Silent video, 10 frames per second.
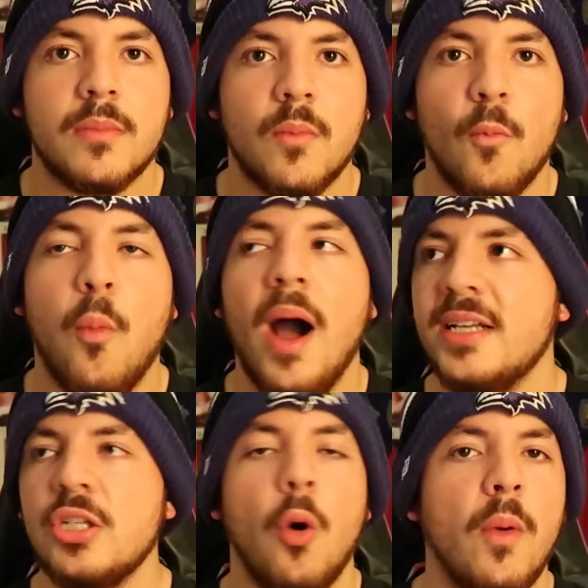Why
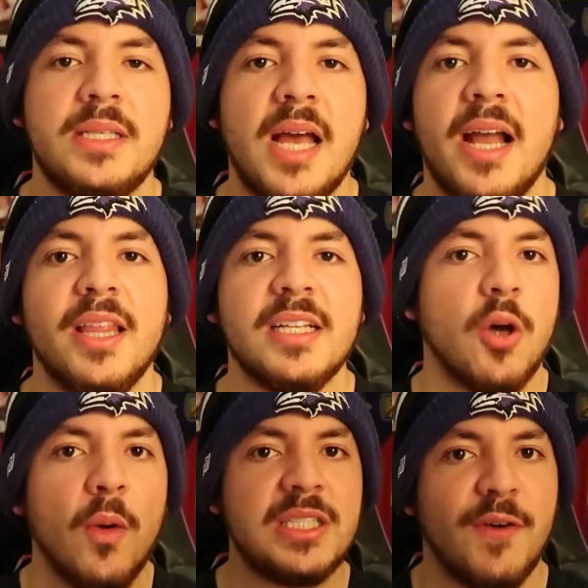is it always that? And then it's
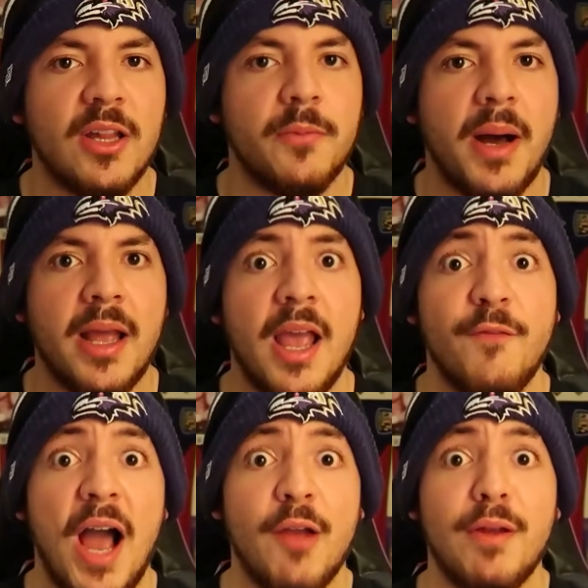always followed by, if
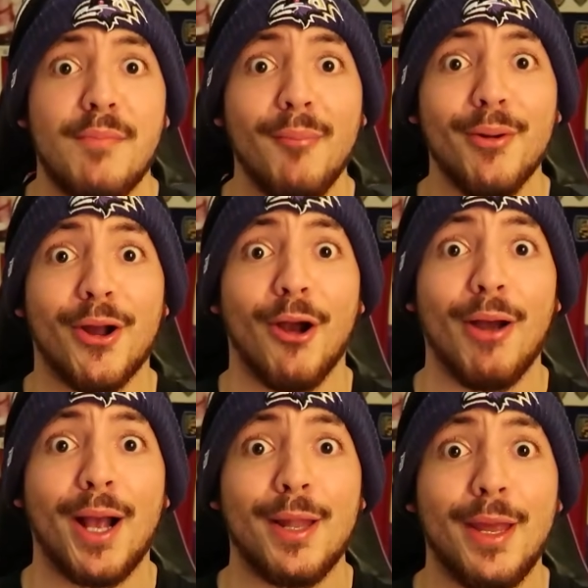I remember
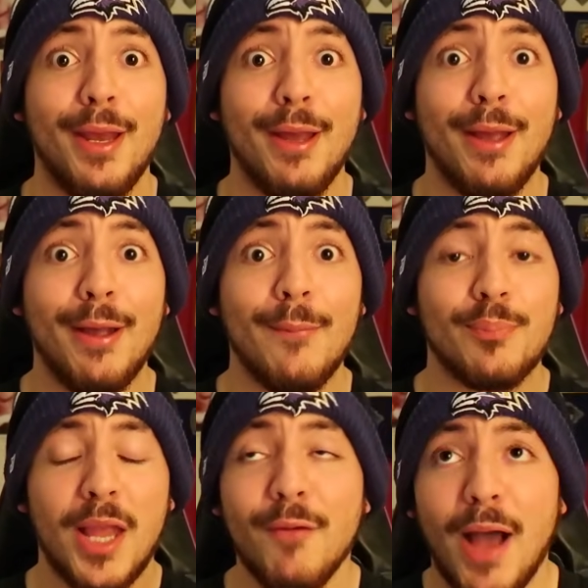correctly,
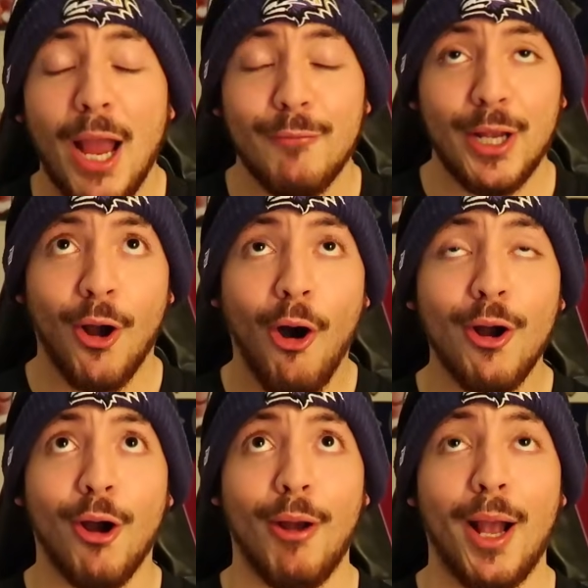if I recall
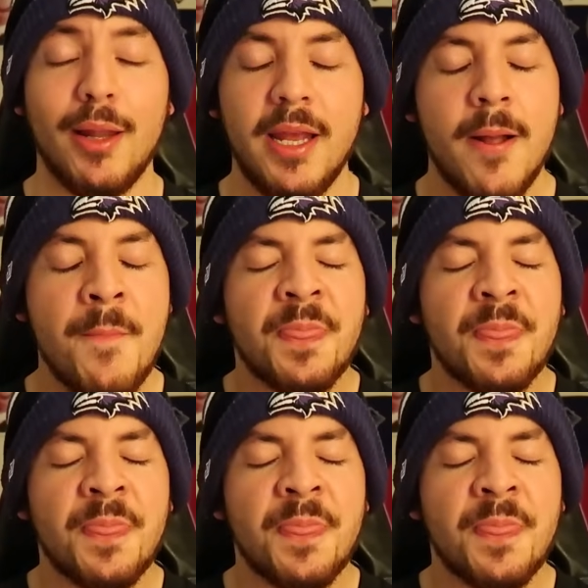correctly.